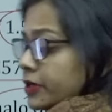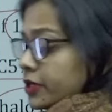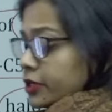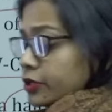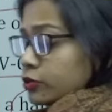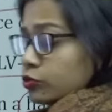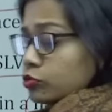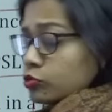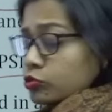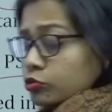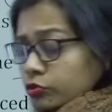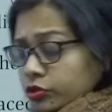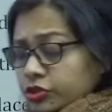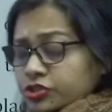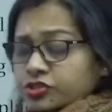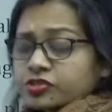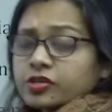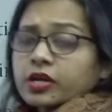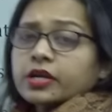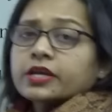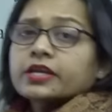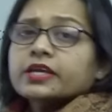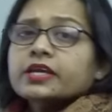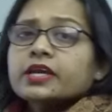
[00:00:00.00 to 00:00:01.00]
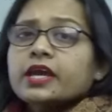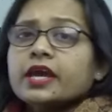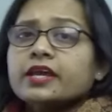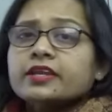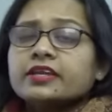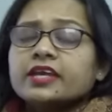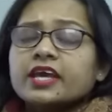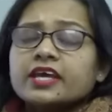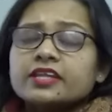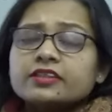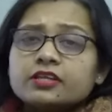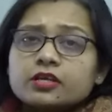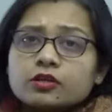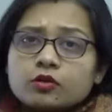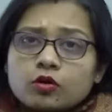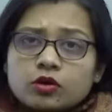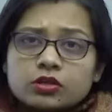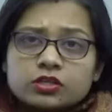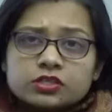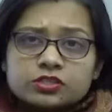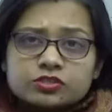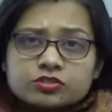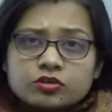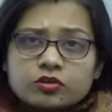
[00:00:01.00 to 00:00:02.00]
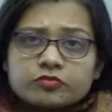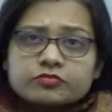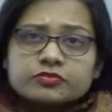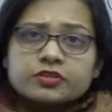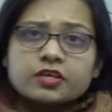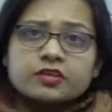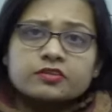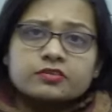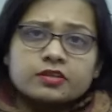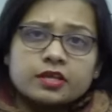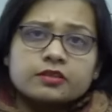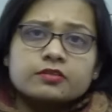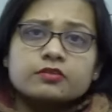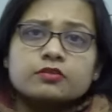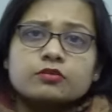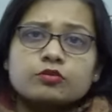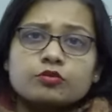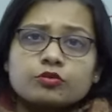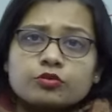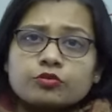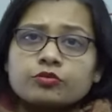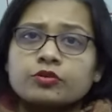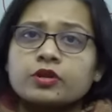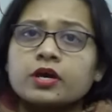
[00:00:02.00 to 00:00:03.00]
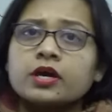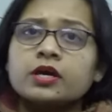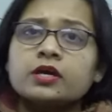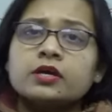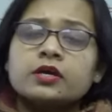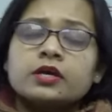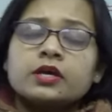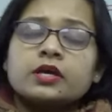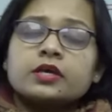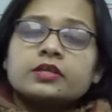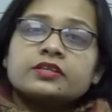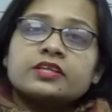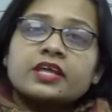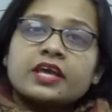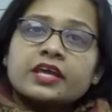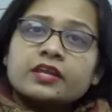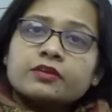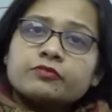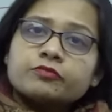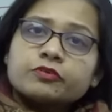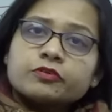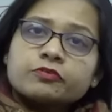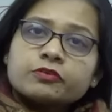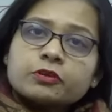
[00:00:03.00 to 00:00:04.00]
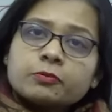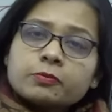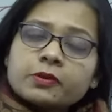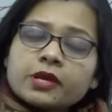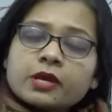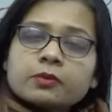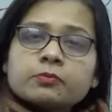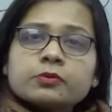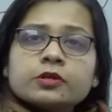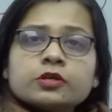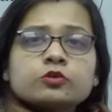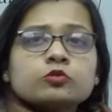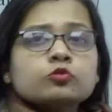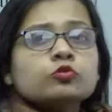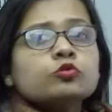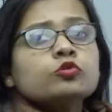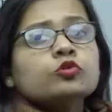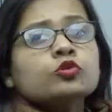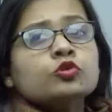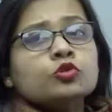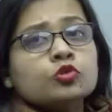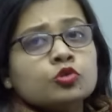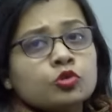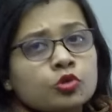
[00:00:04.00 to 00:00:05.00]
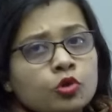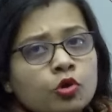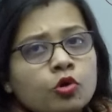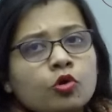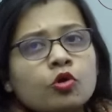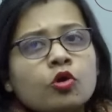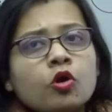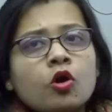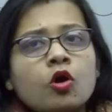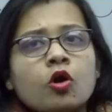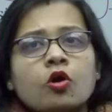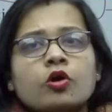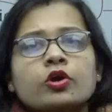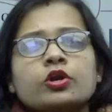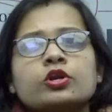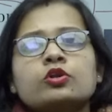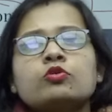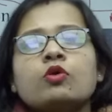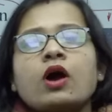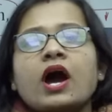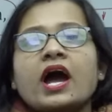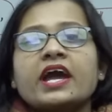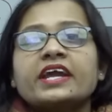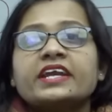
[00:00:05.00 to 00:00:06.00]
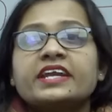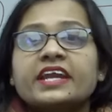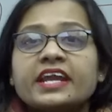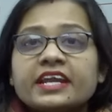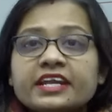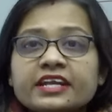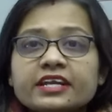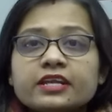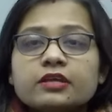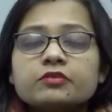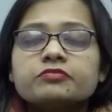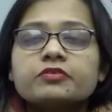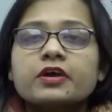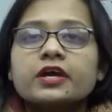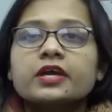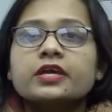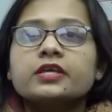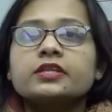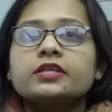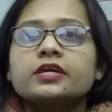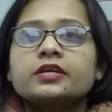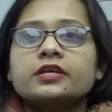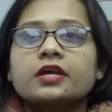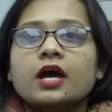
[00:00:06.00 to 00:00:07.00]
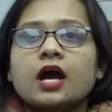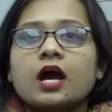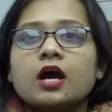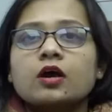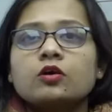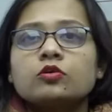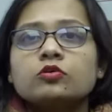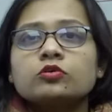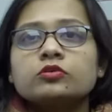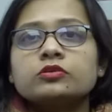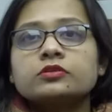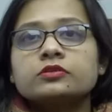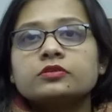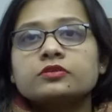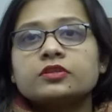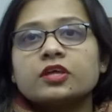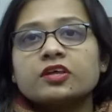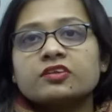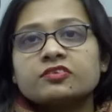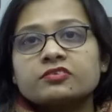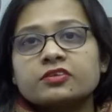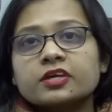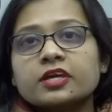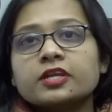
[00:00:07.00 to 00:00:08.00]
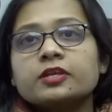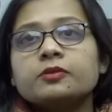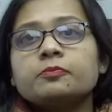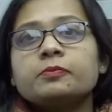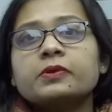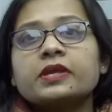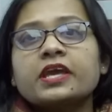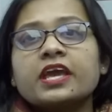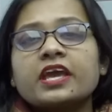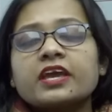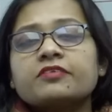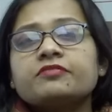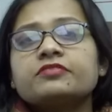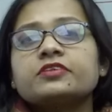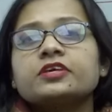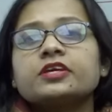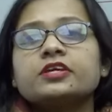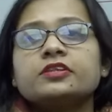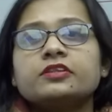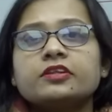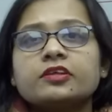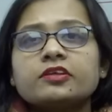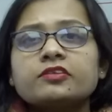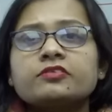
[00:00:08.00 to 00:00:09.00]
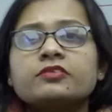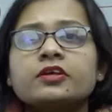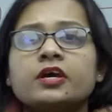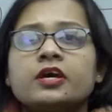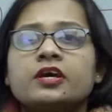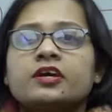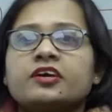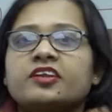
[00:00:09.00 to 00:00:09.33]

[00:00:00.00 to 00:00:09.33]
able to study and get the knowledge of the sun's corona, then we will be able to know or to identify that how the sun behaves in this